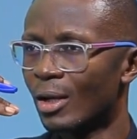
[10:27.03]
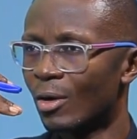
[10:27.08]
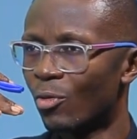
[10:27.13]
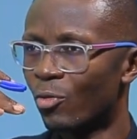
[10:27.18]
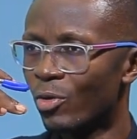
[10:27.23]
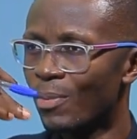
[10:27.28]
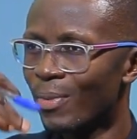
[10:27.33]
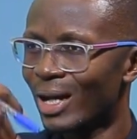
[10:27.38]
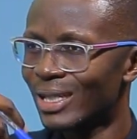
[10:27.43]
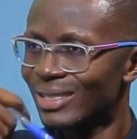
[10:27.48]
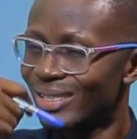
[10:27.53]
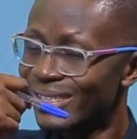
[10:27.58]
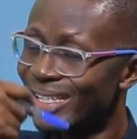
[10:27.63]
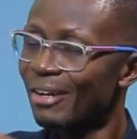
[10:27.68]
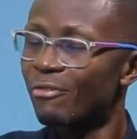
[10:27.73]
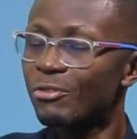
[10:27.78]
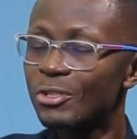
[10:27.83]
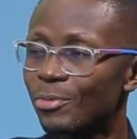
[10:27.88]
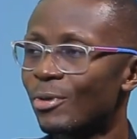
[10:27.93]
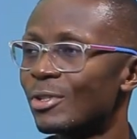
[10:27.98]
we must
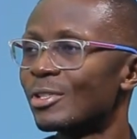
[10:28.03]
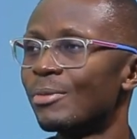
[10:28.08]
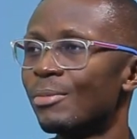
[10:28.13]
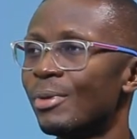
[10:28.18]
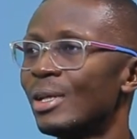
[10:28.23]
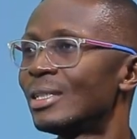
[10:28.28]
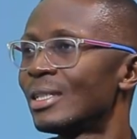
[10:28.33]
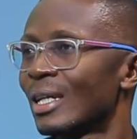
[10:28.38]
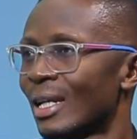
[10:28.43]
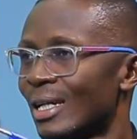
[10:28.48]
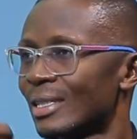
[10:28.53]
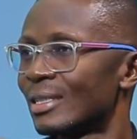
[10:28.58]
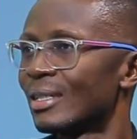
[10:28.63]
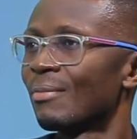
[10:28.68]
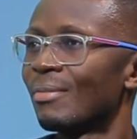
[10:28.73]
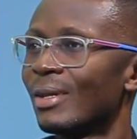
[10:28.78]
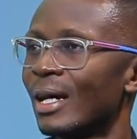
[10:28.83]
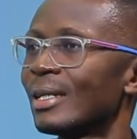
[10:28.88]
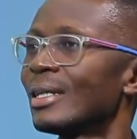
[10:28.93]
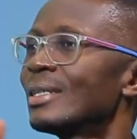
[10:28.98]
take responsibility and
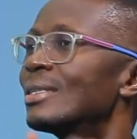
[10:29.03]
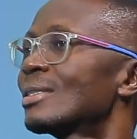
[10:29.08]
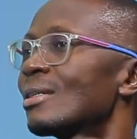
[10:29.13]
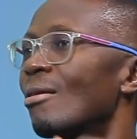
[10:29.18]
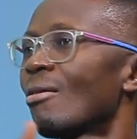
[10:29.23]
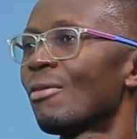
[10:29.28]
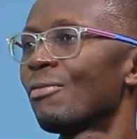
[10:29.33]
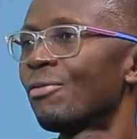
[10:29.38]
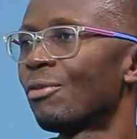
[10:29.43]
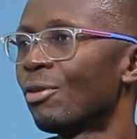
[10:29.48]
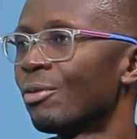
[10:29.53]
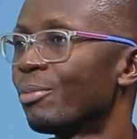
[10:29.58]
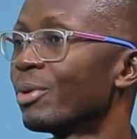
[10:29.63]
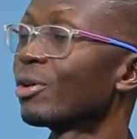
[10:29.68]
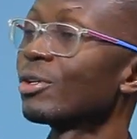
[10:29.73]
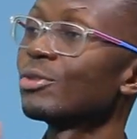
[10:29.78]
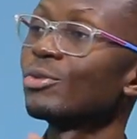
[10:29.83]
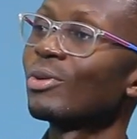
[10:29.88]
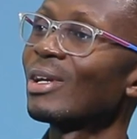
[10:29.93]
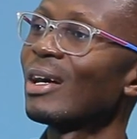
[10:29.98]
accept that it is our fault
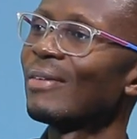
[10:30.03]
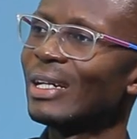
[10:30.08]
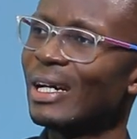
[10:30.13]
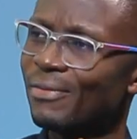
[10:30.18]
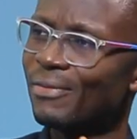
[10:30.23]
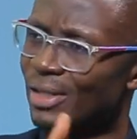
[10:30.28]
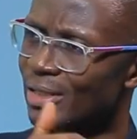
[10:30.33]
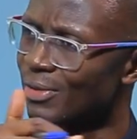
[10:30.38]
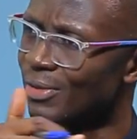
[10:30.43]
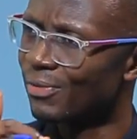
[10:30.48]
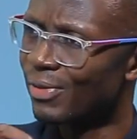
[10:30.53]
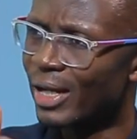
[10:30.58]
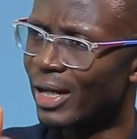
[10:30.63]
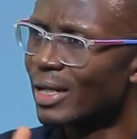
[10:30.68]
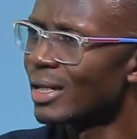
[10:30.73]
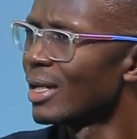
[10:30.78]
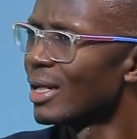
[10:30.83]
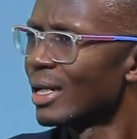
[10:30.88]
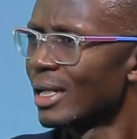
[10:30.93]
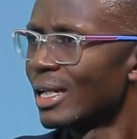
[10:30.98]
because we could have
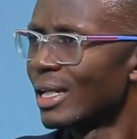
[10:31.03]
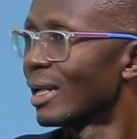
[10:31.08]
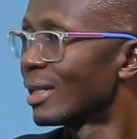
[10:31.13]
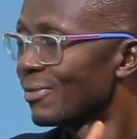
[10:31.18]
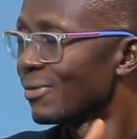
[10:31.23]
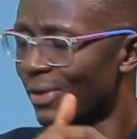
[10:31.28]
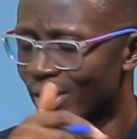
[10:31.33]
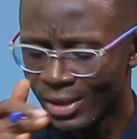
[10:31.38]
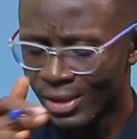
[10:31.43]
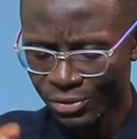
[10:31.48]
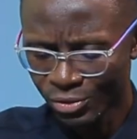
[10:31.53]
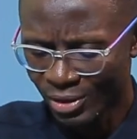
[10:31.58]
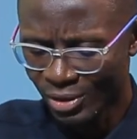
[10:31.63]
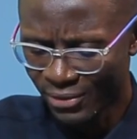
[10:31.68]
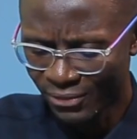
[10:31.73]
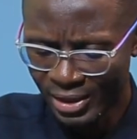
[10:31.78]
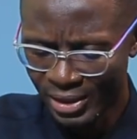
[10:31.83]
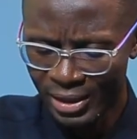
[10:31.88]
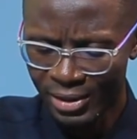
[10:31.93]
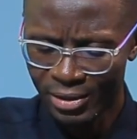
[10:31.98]
diversified. There are different things we could
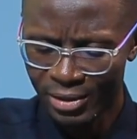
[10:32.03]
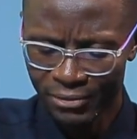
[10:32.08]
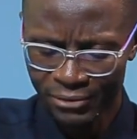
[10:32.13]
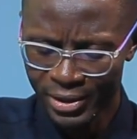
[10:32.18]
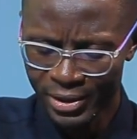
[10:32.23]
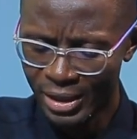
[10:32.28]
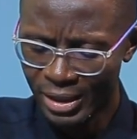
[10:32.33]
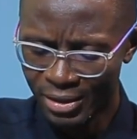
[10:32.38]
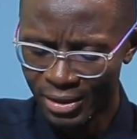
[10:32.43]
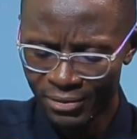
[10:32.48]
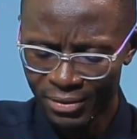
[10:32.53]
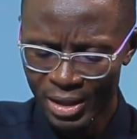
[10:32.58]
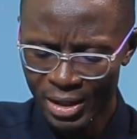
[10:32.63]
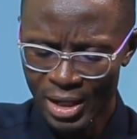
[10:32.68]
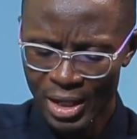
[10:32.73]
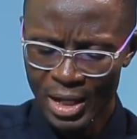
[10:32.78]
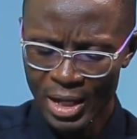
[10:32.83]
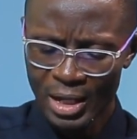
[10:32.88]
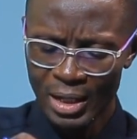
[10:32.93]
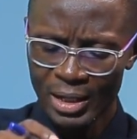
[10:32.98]
have done. Fair enough.
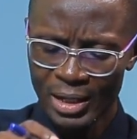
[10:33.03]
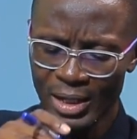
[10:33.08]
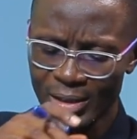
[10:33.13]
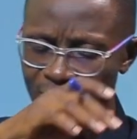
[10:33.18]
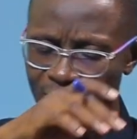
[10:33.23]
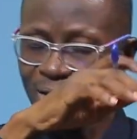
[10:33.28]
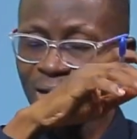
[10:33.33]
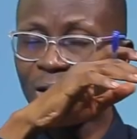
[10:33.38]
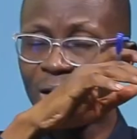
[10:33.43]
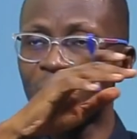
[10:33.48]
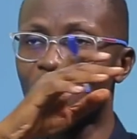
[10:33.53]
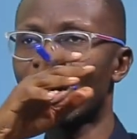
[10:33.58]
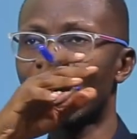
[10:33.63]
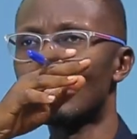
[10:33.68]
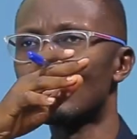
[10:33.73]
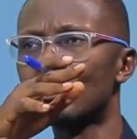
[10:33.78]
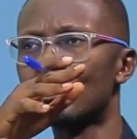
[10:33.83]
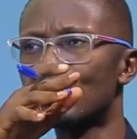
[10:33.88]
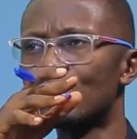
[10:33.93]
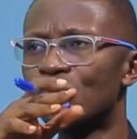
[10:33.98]
Let's now
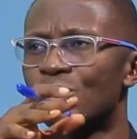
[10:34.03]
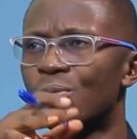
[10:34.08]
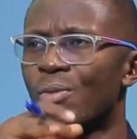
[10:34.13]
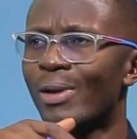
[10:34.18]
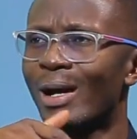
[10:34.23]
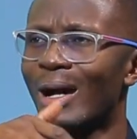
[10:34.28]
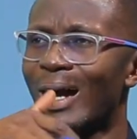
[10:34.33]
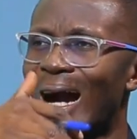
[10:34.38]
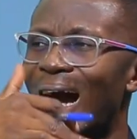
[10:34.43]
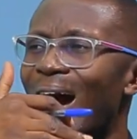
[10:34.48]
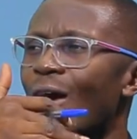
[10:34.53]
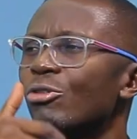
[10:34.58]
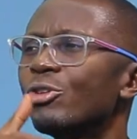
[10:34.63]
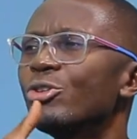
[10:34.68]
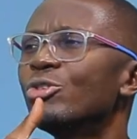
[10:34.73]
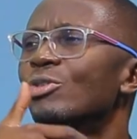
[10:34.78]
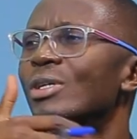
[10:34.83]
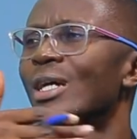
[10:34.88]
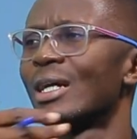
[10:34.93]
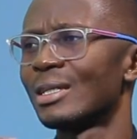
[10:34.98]
come to how
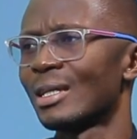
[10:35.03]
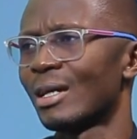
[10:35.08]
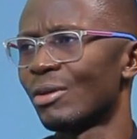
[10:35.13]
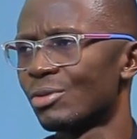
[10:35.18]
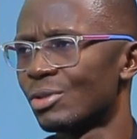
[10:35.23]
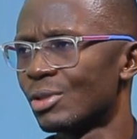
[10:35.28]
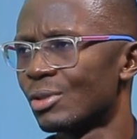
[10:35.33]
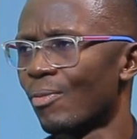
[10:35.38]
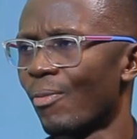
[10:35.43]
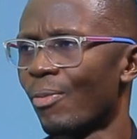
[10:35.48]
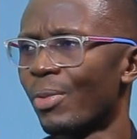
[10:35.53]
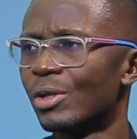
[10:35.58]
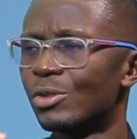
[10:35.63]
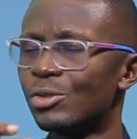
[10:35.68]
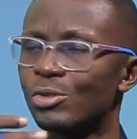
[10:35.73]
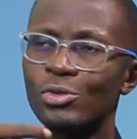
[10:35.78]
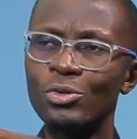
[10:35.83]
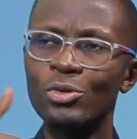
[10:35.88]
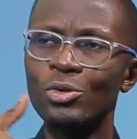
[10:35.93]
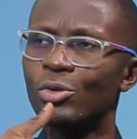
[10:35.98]
do you get out?
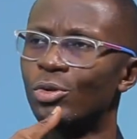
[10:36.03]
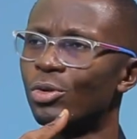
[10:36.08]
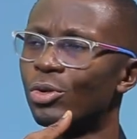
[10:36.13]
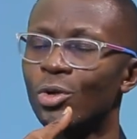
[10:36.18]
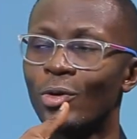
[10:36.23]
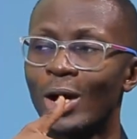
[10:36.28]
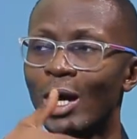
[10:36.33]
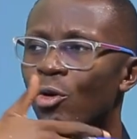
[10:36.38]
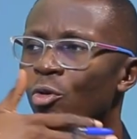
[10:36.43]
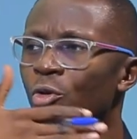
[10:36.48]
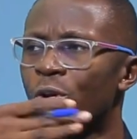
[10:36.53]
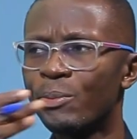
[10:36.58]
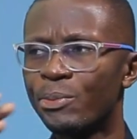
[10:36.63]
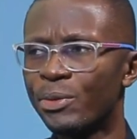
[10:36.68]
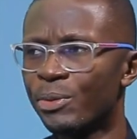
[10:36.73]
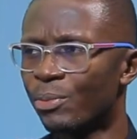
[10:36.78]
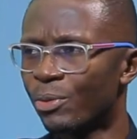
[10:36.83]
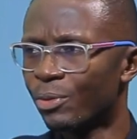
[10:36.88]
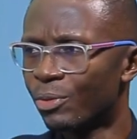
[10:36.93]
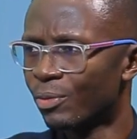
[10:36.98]
So you are owing
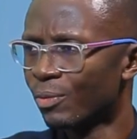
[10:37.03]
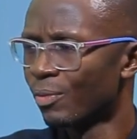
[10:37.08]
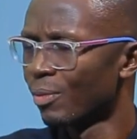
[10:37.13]
people.